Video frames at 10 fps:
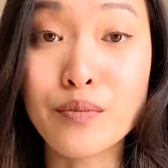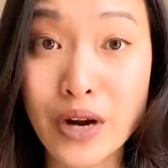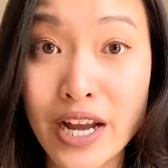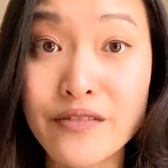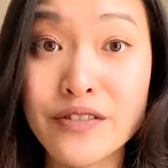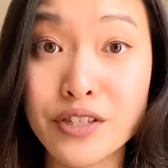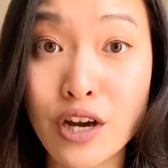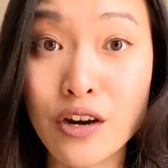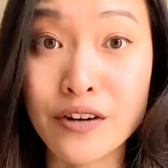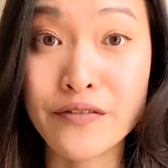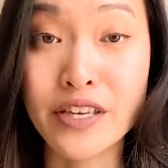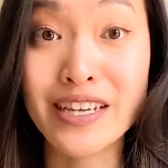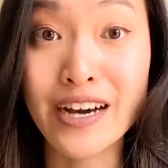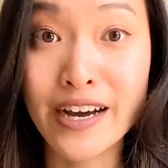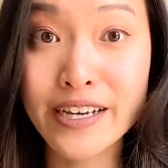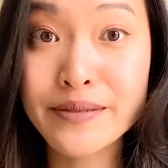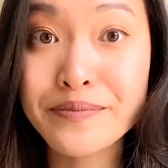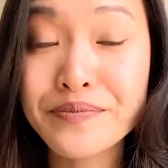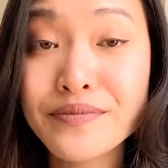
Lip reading: brand photography guide